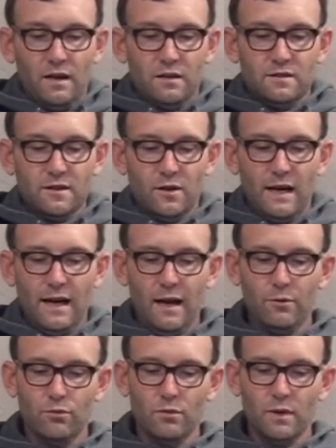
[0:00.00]
So
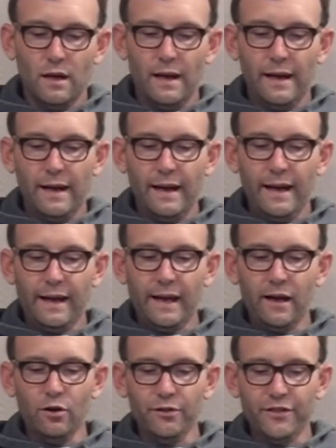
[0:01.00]

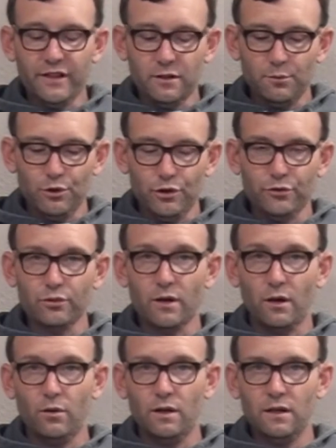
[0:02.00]
I don't think the Bulls were
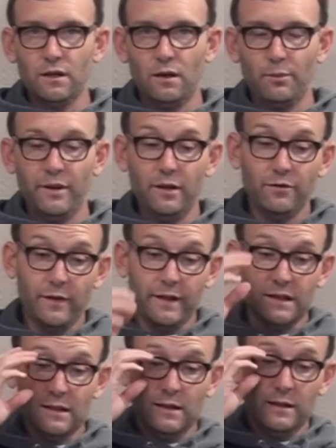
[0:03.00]
going to compete for
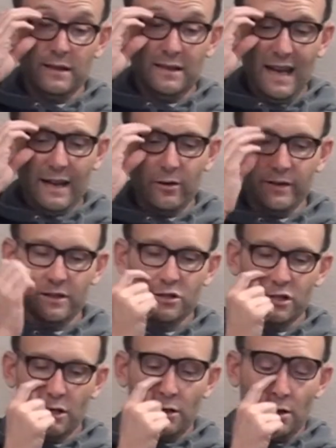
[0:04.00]
the title
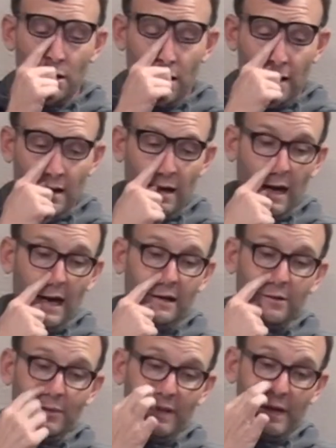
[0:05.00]
this year. I
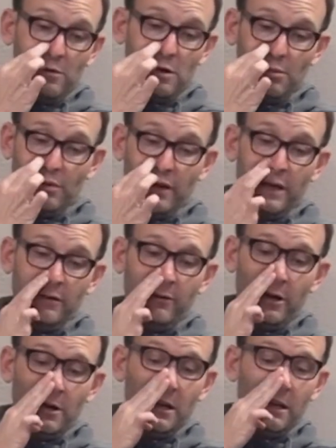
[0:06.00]
just mean they would have played a
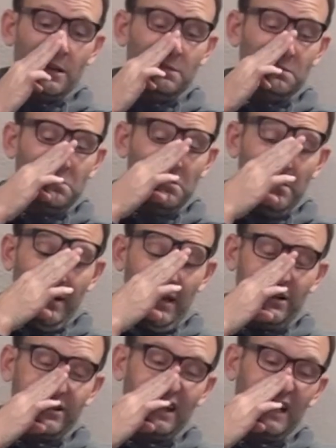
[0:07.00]
very
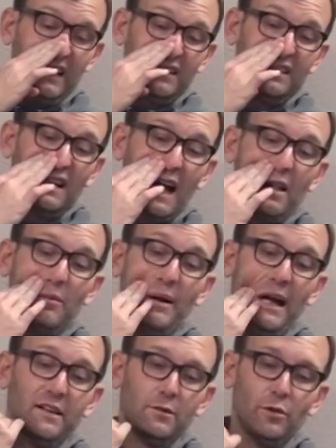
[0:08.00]
entertaining style of
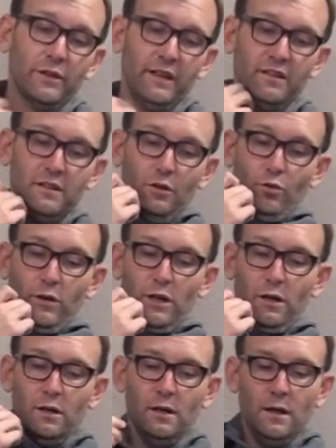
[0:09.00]
basketball, and they still
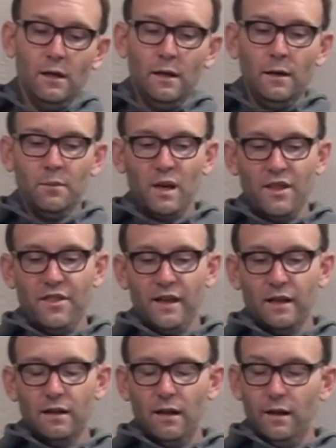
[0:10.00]
will. But I
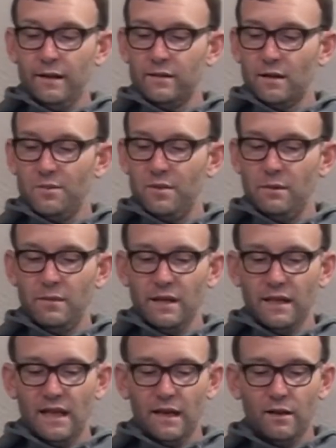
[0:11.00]
think it's going to be
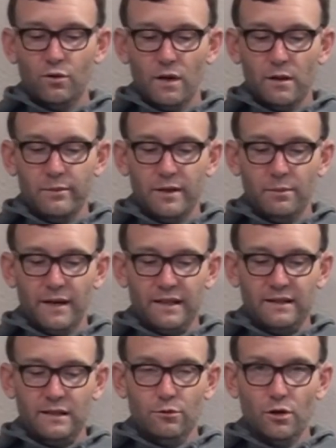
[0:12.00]
mitigated quite a bit
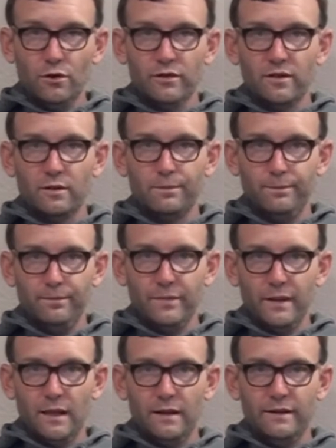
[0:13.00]
by D Rose's
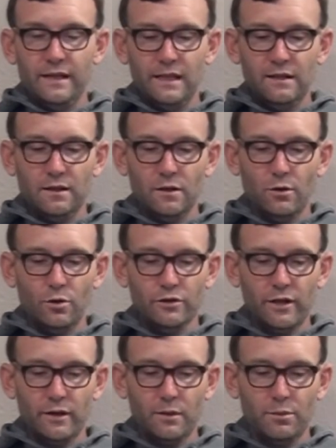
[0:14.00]
need to hold
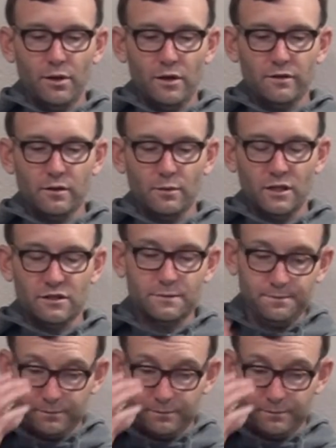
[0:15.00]
on to the ball so much.